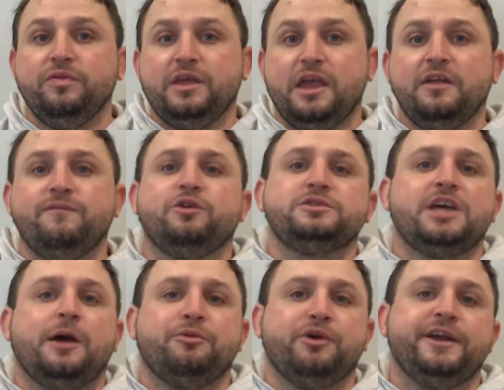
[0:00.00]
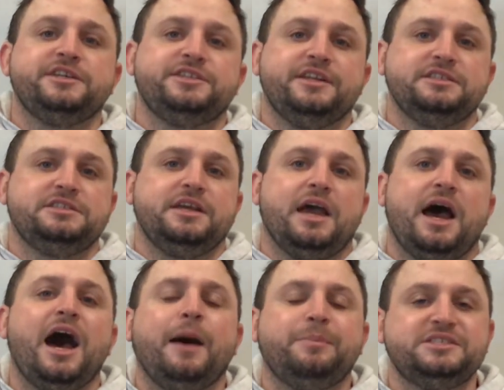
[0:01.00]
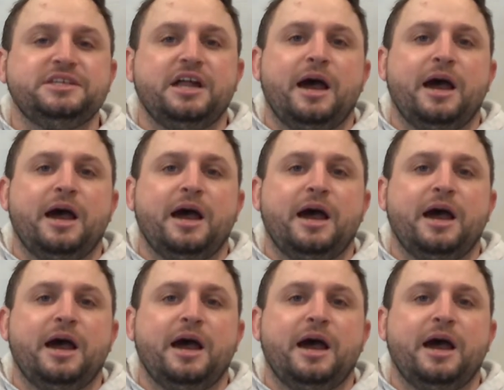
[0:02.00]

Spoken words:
the inverse operation is the opposite